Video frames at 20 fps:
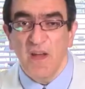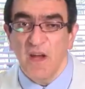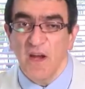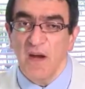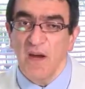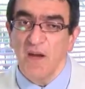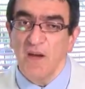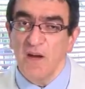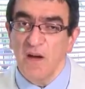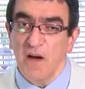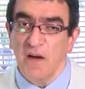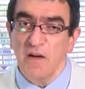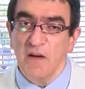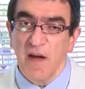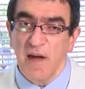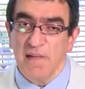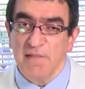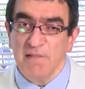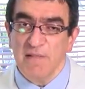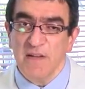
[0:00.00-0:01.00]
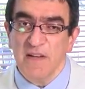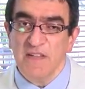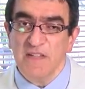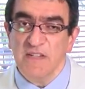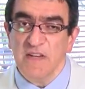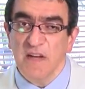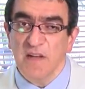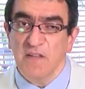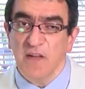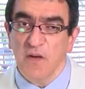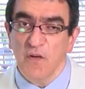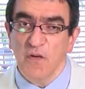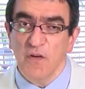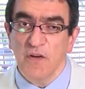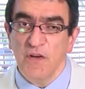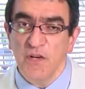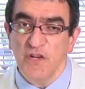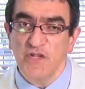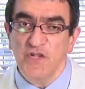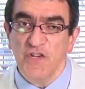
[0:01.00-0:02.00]
In young athletes, the
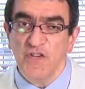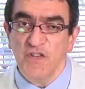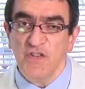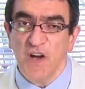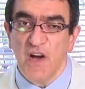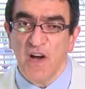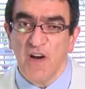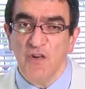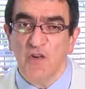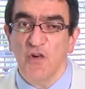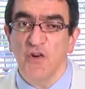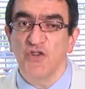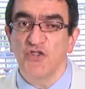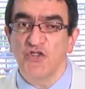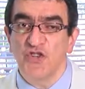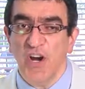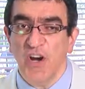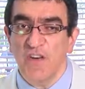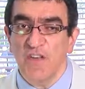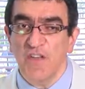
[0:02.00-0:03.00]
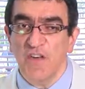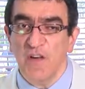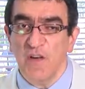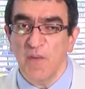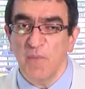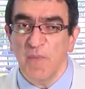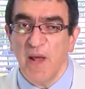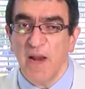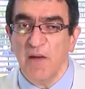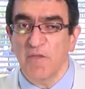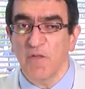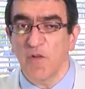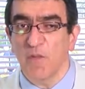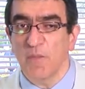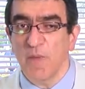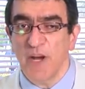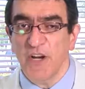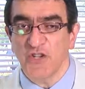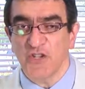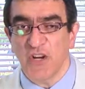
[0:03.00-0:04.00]
conditions are congenital
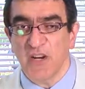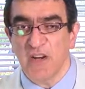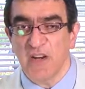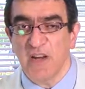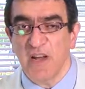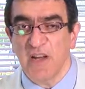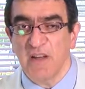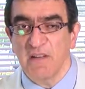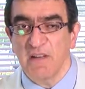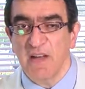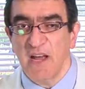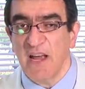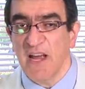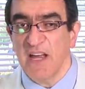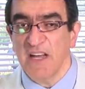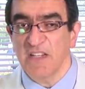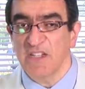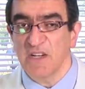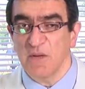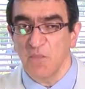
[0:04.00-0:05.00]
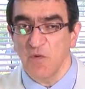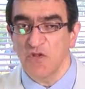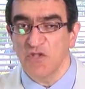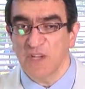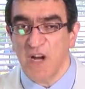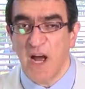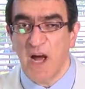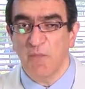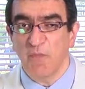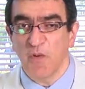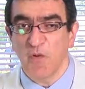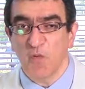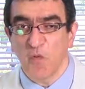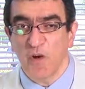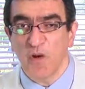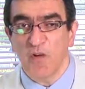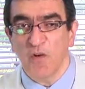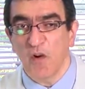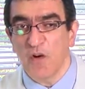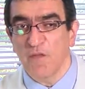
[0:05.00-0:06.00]
malformation as the most common
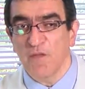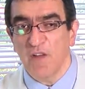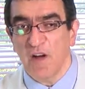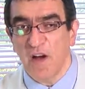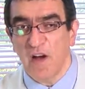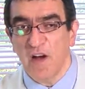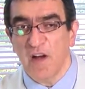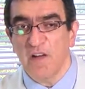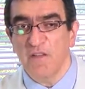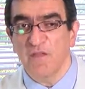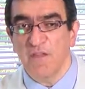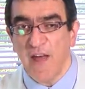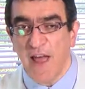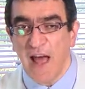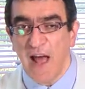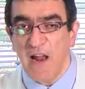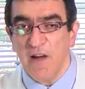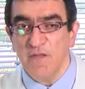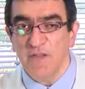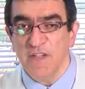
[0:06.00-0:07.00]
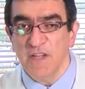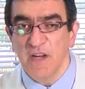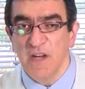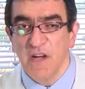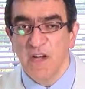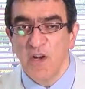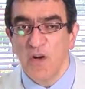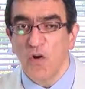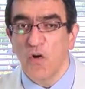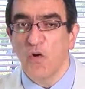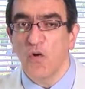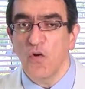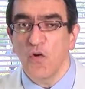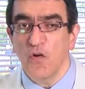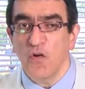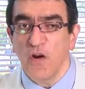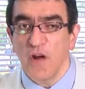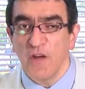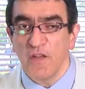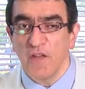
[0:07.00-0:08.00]
one of the heart valves
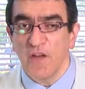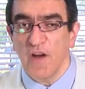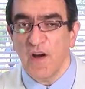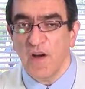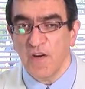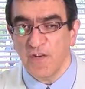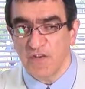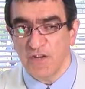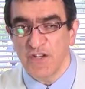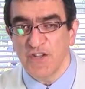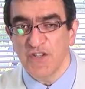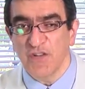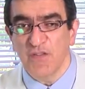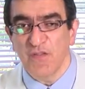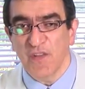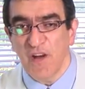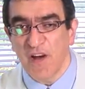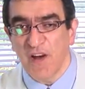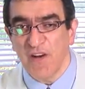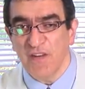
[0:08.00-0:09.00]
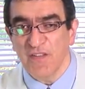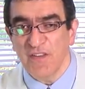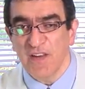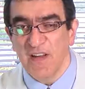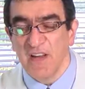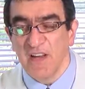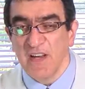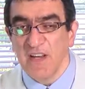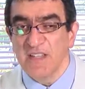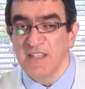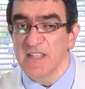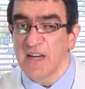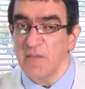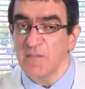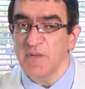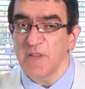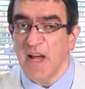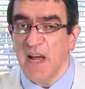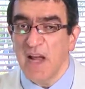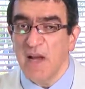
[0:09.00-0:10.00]
or the arteries of the heart.
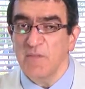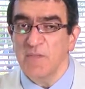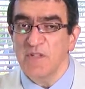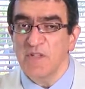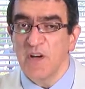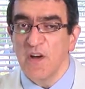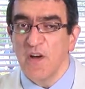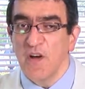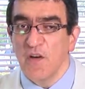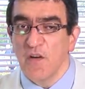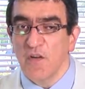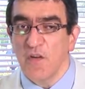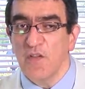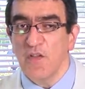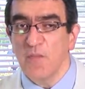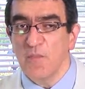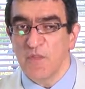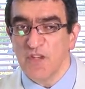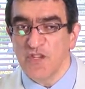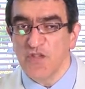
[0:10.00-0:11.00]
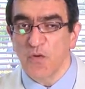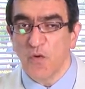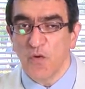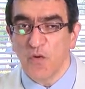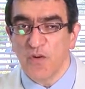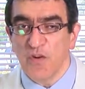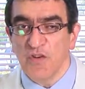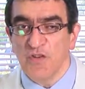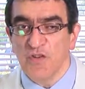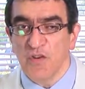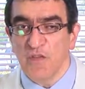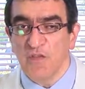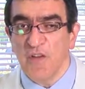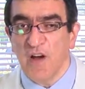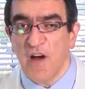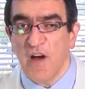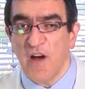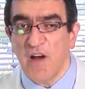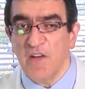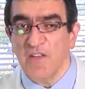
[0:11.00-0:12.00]
Sometimes rhythm disorders of the
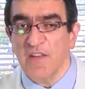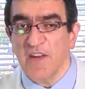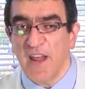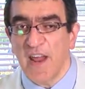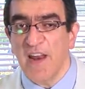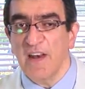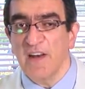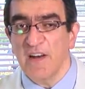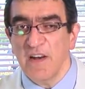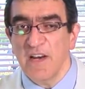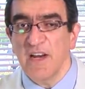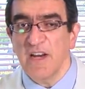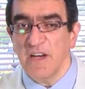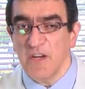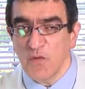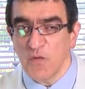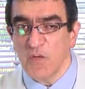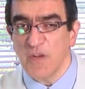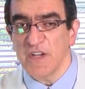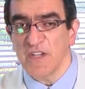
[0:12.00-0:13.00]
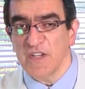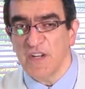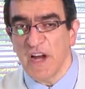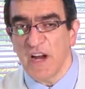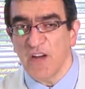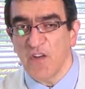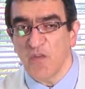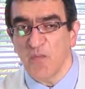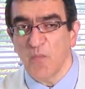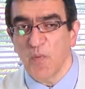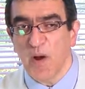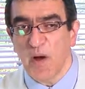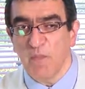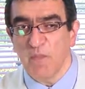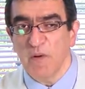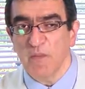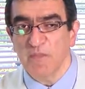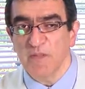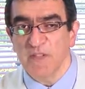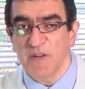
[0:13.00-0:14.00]
heart can lead to these kind of
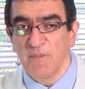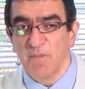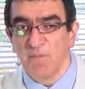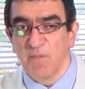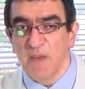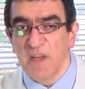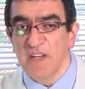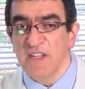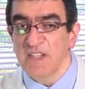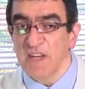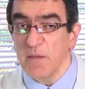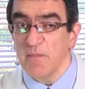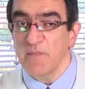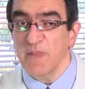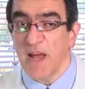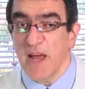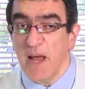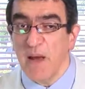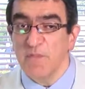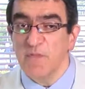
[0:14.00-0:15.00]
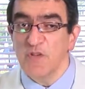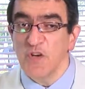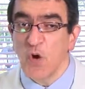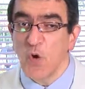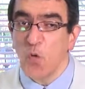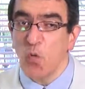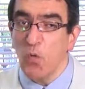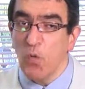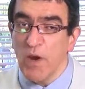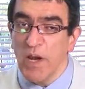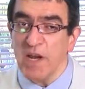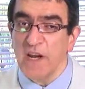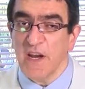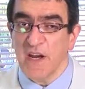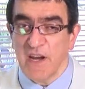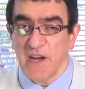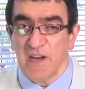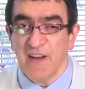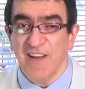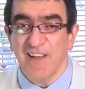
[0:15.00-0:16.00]
problems. Sometimes
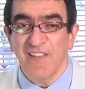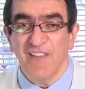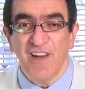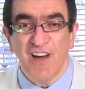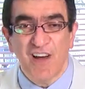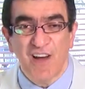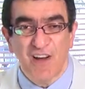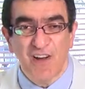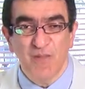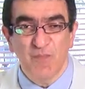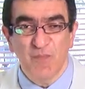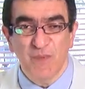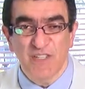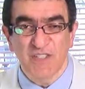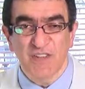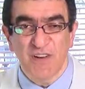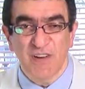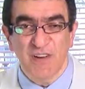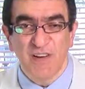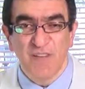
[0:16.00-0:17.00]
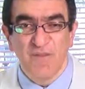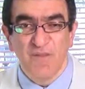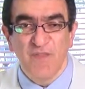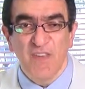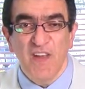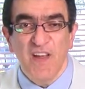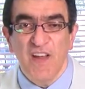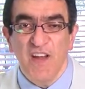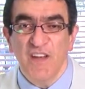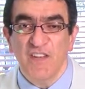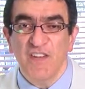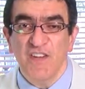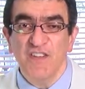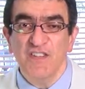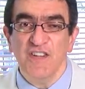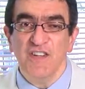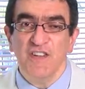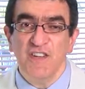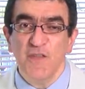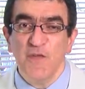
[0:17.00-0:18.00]
weakening in the heart muscle. It is
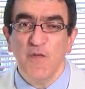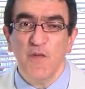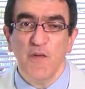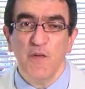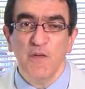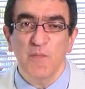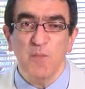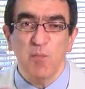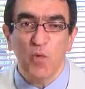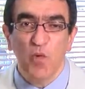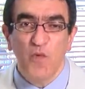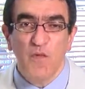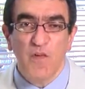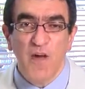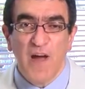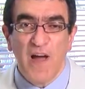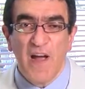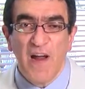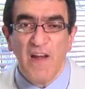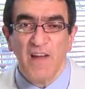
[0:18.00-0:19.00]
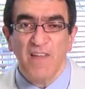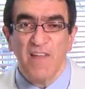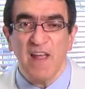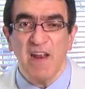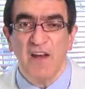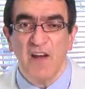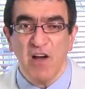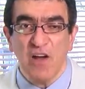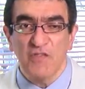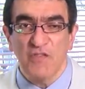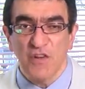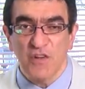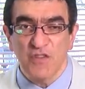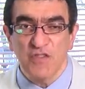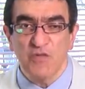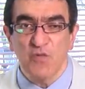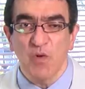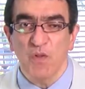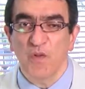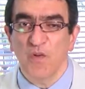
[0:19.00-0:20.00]
a different profile than
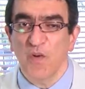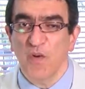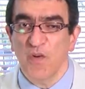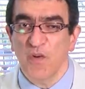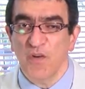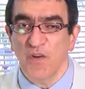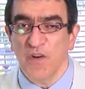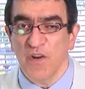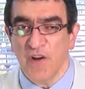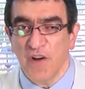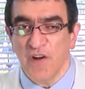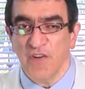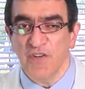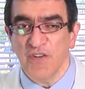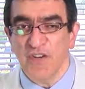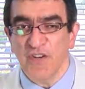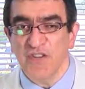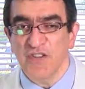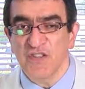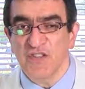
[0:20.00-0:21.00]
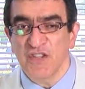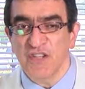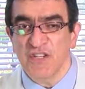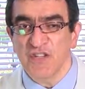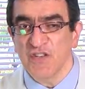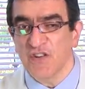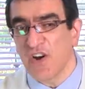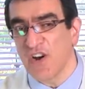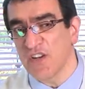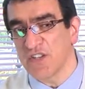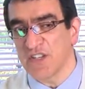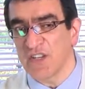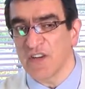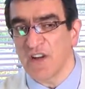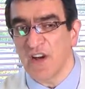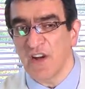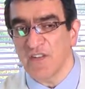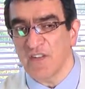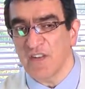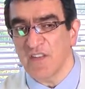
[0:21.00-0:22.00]
adults with coronary artery disease causing
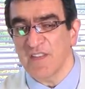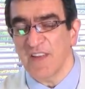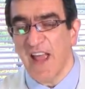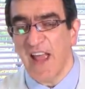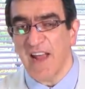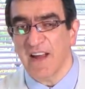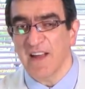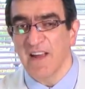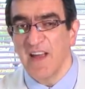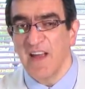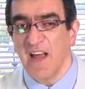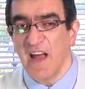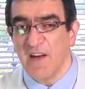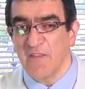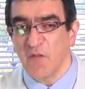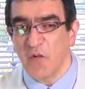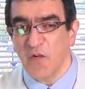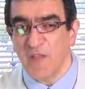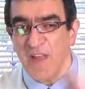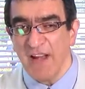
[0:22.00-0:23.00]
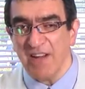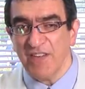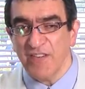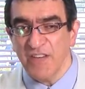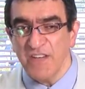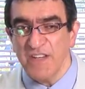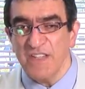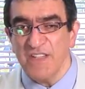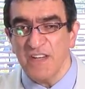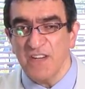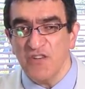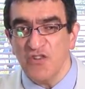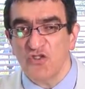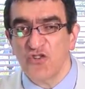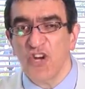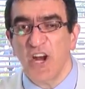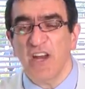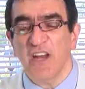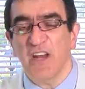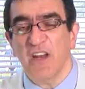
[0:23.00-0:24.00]
heart attack. And for that reason,
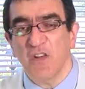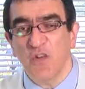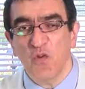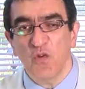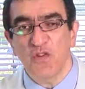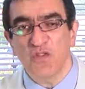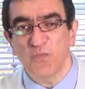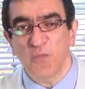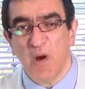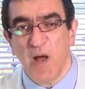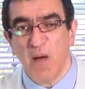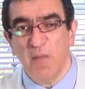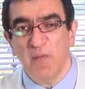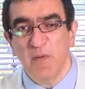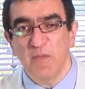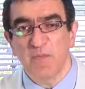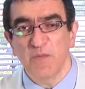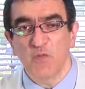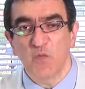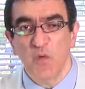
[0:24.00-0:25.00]
checking those problems